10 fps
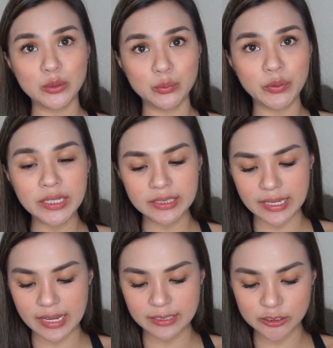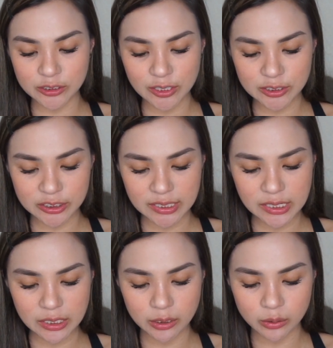sweet and
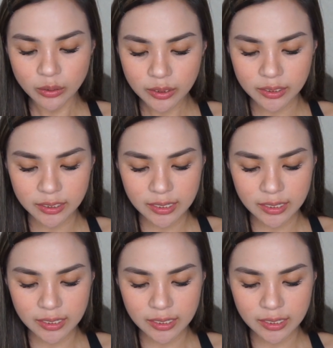sultry na look.